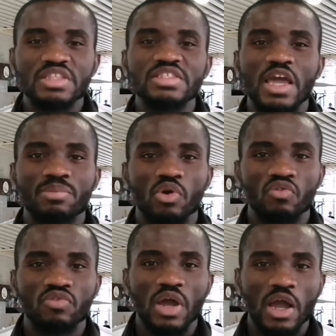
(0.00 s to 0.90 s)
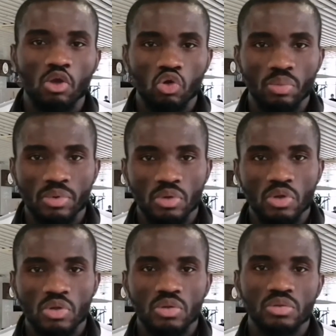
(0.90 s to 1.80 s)
type of crop.
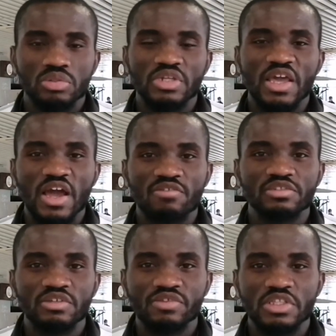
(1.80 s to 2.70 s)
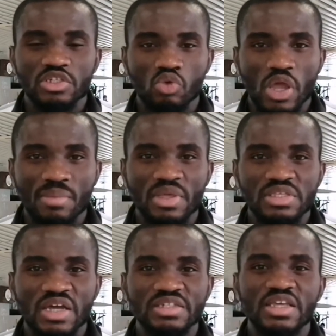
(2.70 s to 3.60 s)
They have different requirements
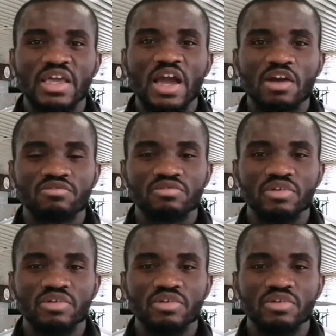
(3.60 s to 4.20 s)
and they have